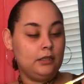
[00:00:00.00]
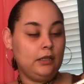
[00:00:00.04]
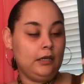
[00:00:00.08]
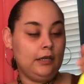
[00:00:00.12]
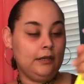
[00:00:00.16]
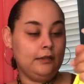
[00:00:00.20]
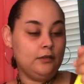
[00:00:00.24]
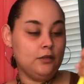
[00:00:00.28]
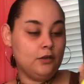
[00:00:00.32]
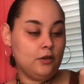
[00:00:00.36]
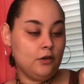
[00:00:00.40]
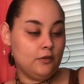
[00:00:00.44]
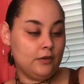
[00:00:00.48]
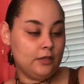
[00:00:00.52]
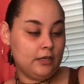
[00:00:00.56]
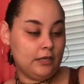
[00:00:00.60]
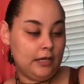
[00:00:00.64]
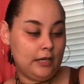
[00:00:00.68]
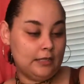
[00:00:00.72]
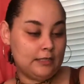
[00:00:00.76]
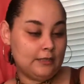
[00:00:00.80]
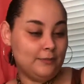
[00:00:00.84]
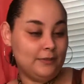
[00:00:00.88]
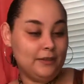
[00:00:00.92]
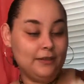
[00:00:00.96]
I know that it
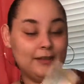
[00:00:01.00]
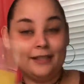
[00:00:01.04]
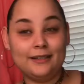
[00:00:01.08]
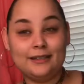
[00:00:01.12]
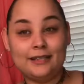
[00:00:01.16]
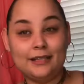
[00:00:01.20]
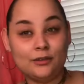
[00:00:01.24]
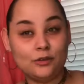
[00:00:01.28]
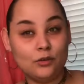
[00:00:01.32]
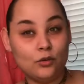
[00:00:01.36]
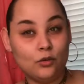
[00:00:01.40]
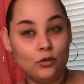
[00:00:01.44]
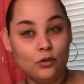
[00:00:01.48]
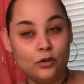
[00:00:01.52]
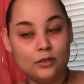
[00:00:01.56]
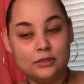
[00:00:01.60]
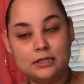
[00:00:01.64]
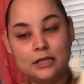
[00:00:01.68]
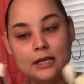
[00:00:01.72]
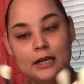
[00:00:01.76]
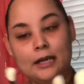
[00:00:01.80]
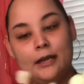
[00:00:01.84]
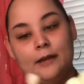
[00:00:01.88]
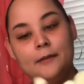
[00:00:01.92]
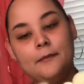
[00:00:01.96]
hasn't been like that the whole
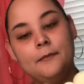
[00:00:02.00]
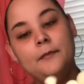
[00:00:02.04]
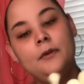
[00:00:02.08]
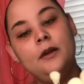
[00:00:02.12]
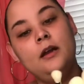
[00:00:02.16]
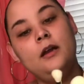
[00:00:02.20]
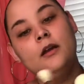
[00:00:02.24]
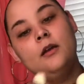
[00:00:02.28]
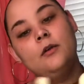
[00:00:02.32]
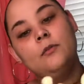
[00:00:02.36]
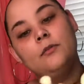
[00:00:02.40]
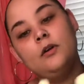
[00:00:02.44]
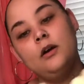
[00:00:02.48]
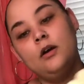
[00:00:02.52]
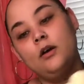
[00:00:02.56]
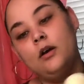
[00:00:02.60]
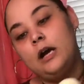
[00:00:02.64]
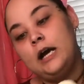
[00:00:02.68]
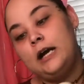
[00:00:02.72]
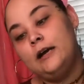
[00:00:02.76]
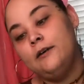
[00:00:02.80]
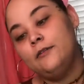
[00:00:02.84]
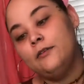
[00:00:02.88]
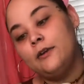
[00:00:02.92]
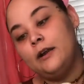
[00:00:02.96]
time, but
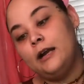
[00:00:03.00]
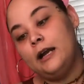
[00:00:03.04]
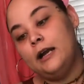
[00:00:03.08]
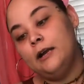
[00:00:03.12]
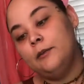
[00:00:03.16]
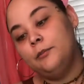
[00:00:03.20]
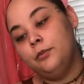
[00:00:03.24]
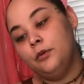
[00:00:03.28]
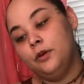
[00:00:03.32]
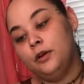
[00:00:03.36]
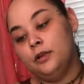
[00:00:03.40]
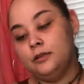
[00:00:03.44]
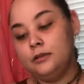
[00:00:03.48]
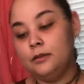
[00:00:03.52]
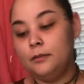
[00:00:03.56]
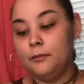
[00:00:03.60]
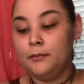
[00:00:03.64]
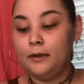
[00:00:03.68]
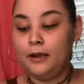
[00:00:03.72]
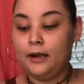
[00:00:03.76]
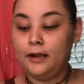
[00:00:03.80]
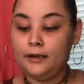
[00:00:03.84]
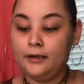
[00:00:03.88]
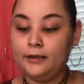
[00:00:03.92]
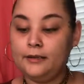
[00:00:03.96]
however I put them
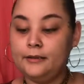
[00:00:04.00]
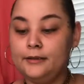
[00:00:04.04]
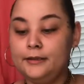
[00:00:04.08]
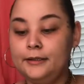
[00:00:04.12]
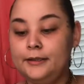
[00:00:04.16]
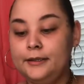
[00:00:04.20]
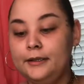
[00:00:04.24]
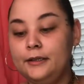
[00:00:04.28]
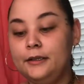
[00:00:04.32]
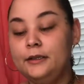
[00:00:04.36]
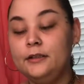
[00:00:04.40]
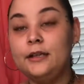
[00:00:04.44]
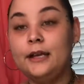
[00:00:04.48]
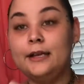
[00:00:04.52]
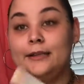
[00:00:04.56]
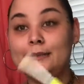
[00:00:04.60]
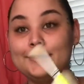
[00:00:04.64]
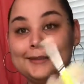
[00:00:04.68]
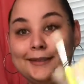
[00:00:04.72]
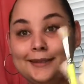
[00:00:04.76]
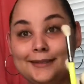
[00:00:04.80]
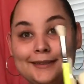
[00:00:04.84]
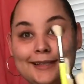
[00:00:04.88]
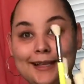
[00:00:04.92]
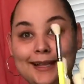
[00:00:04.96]
back in there, I
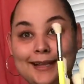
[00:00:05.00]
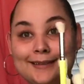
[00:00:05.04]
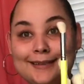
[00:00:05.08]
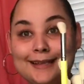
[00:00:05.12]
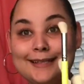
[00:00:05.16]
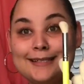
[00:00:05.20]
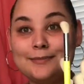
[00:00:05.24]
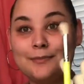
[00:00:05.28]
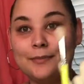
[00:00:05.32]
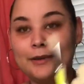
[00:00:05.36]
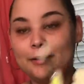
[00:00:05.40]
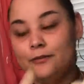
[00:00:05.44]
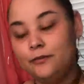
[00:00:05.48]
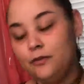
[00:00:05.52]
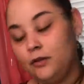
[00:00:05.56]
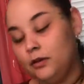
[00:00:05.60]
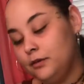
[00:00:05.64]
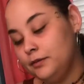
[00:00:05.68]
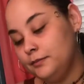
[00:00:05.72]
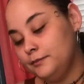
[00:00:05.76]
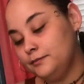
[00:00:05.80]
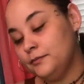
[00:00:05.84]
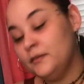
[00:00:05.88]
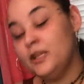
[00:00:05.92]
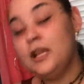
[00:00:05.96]
did that. That's my
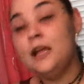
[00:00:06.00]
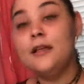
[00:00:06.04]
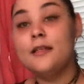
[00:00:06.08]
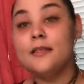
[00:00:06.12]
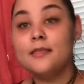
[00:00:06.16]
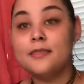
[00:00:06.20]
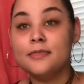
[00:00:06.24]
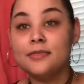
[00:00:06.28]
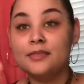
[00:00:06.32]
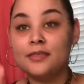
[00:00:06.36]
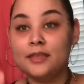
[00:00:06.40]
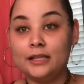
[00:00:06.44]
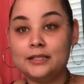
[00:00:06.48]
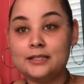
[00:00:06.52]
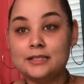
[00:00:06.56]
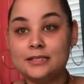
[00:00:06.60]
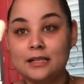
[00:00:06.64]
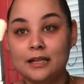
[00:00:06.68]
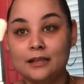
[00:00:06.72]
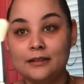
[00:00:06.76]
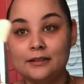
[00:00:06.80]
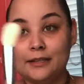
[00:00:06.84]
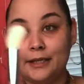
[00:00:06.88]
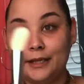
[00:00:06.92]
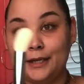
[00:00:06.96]
fault. That's
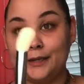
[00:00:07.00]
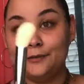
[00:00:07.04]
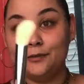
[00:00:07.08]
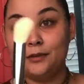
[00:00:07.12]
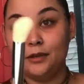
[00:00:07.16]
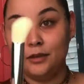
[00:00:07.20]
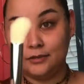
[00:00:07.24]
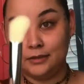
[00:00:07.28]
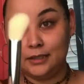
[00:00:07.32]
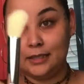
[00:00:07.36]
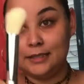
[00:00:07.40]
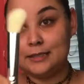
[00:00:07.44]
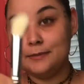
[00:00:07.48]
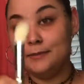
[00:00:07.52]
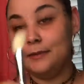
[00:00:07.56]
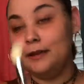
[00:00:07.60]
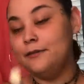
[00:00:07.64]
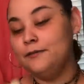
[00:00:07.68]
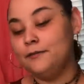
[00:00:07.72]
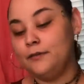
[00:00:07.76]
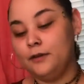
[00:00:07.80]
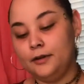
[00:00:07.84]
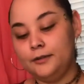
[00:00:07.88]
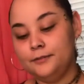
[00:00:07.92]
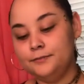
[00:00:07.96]
not their fault. That's my
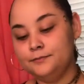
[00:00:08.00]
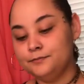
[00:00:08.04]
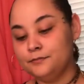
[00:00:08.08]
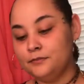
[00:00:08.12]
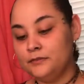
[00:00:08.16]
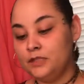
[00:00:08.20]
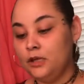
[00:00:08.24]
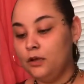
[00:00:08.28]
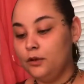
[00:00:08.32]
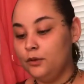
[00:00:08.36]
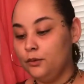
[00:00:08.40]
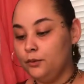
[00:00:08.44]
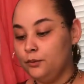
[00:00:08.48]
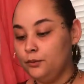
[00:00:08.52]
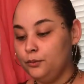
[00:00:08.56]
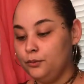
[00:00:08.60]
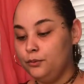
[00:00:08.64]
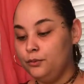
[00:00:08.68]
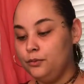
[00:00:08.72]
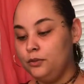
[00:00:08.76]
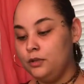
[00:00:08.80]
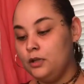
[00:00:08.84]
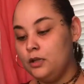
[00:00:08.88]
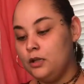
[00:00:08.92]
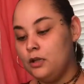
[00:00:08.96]
fault.
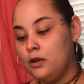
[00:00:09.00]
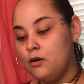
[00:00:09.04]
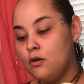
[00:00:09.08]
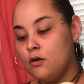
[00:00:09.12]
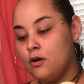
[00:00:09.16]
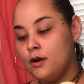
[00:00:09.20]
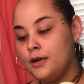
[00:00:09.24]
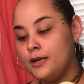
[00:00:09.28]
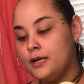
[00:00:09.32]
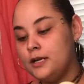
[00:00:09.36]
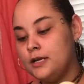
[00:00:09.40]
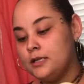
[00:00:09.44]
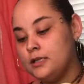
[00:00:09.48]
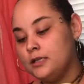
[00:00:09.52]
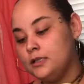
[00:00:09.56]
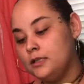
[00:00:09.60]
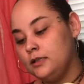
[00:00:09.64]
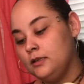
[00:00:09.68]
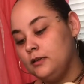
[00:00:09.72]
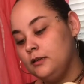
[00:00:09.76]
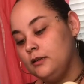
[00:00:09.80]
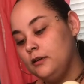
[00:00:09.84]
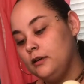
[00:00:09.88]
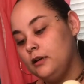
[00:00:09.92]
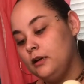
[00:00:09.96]
Ooh, Lord.
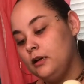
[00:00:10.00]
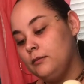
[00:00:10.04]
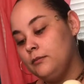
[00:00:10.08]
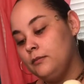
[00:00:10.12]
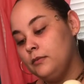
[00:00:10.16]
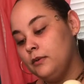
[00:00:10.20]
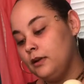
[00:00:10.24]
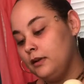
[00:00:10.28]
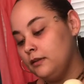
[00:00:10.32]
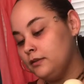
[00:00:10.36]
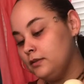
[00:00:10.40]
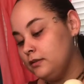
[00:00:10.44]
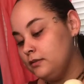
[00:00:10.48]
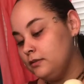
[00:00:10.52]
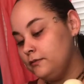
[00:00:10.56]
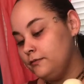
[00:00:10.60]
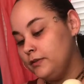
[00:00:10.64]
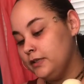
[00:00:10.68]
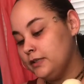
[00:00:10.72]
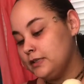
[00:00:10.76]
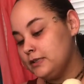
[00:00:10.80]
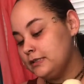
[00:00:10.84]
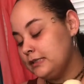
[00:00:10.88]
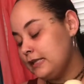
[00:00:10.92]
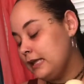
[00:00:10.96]
I'm gonna have to
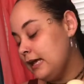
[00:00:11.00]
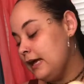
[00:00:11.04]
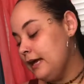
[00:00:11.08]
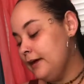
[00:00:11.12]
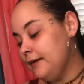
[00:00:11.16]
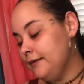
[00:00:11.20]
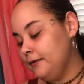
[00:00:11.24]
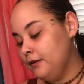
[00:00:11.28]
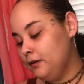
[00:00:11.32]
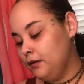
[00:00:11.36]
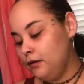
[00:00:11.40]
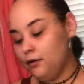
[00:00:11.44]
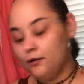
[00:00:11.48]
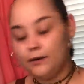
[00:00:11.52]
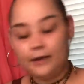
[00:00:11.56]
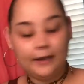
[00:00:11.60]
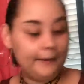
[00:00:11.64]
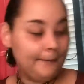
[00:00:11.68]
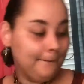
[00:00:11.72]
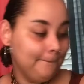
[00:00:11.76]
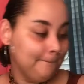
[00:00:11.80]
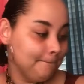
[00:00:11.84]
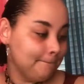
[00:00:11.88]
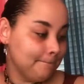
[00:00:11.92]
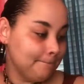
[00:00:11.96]
fix that. Okay.